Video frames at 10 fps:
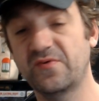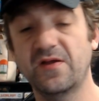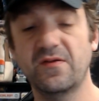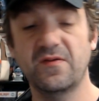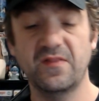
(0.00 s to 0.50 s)

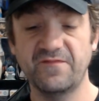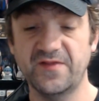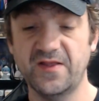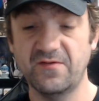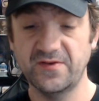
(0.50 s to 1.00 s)
I would have loved
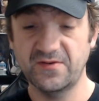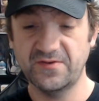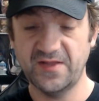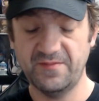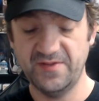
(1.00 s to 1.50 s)
to have got one of those
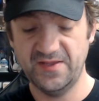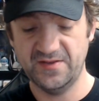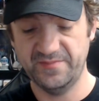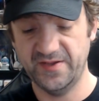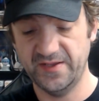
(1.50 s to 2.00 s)
top
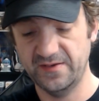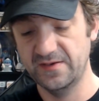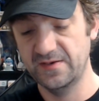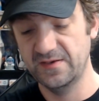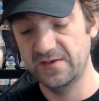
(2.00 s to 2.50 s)
hits, but
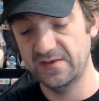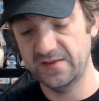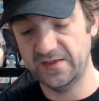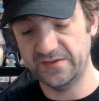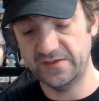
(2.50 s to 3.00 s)

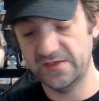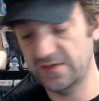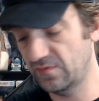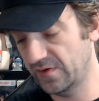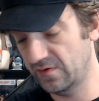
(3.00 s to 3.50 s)
like I said,
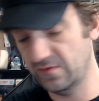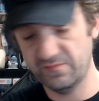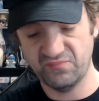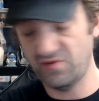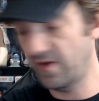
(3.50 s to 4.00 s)
these will
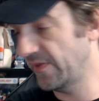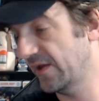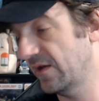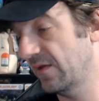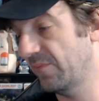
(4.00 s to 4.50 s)
probably
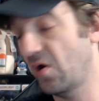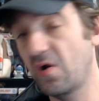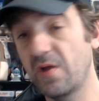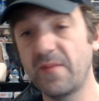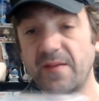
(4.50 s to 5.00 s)
end up
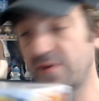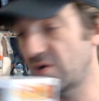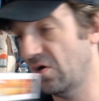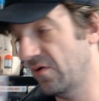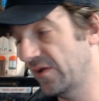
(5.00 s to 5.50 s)
on my
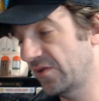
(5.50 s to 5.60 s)
Mercari.